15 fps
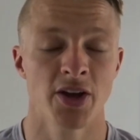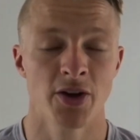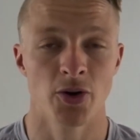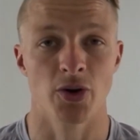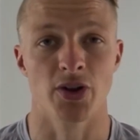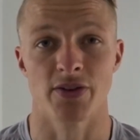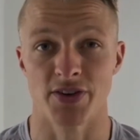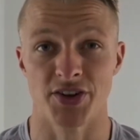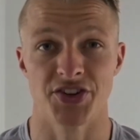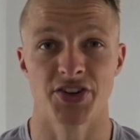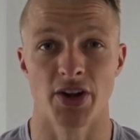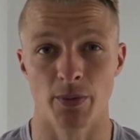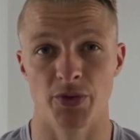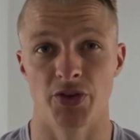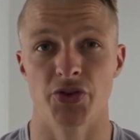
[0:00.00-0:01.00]
or there is
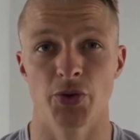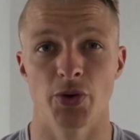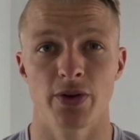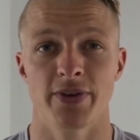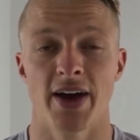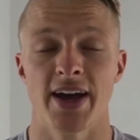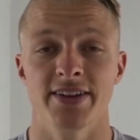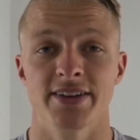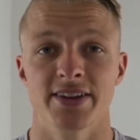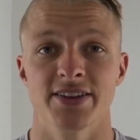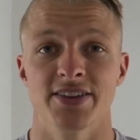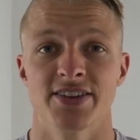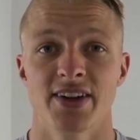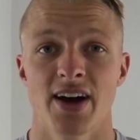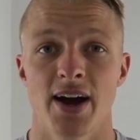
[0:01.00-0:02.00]
some sort of end in
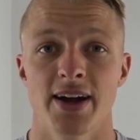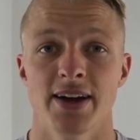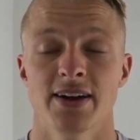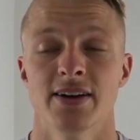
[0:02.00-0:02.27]
sight.